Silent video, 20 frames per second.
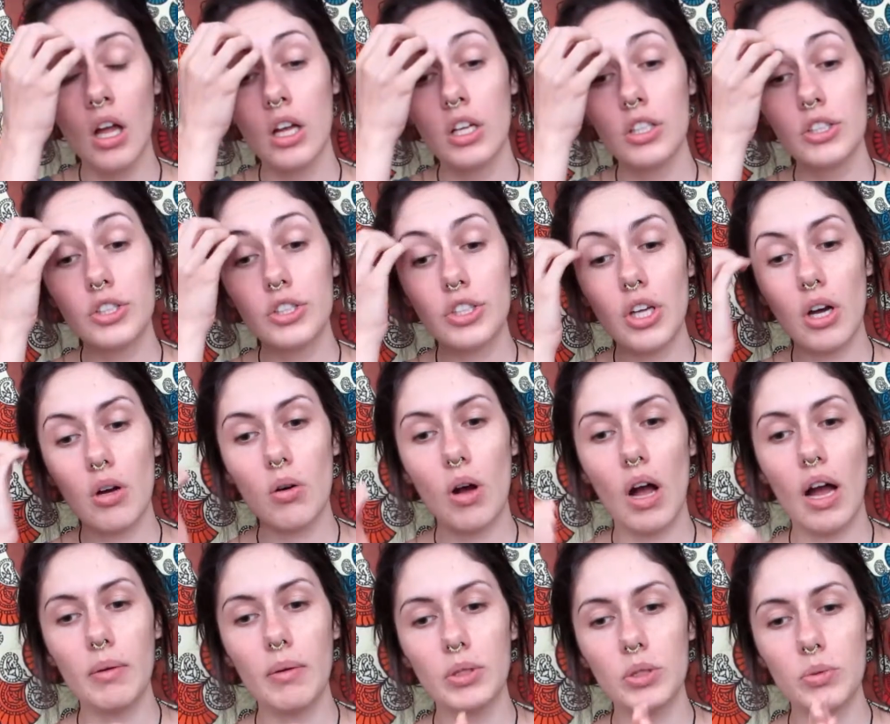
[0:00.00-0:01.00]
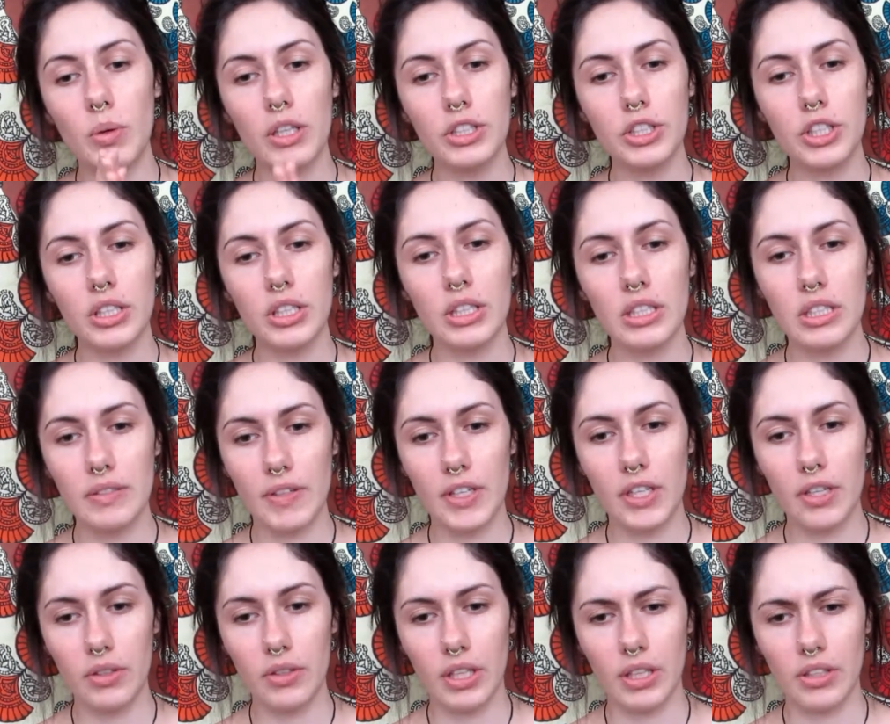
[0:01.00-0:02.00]
So I was watching this
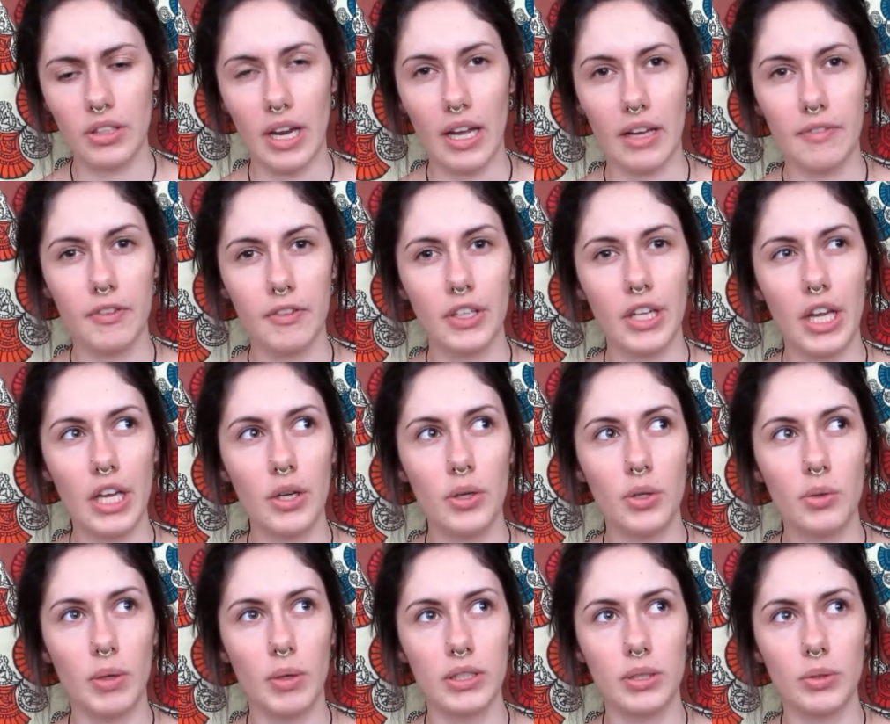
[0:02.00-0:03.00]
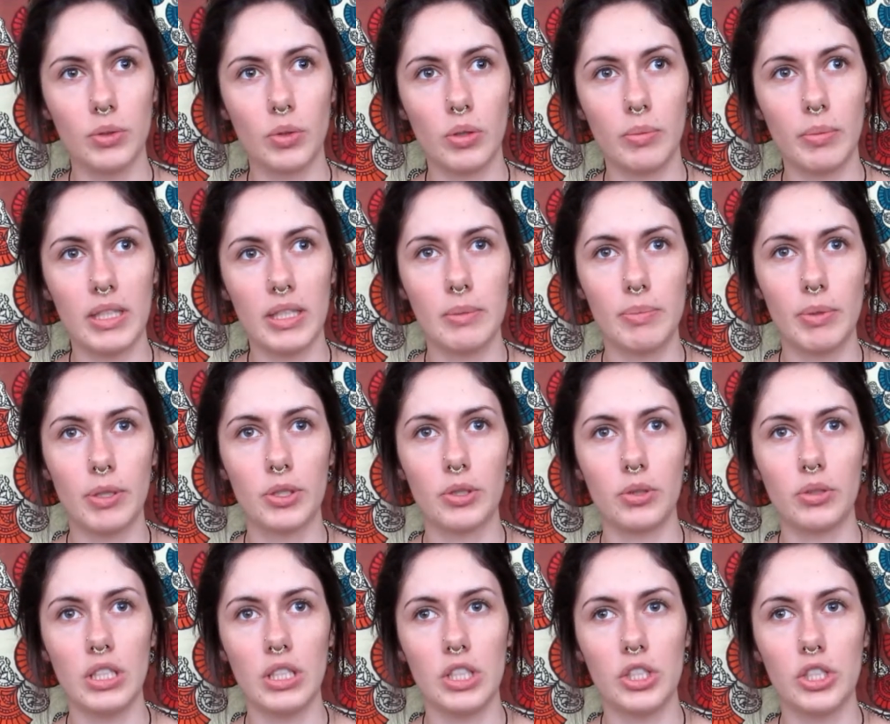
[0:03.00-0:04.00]
video the other day, I forget who it was one of my
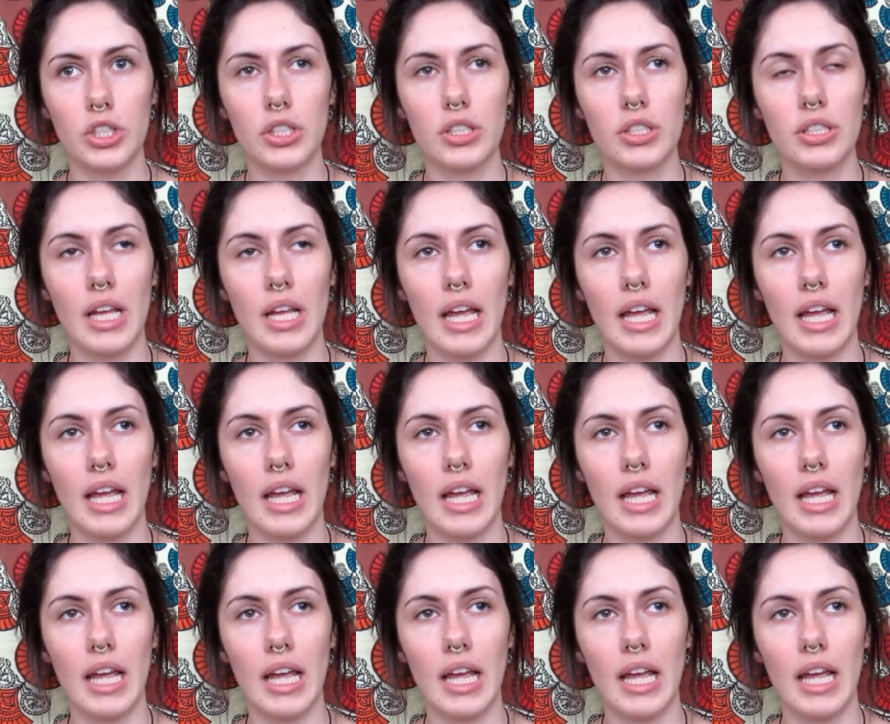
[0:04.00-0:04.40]
spiritual teachers,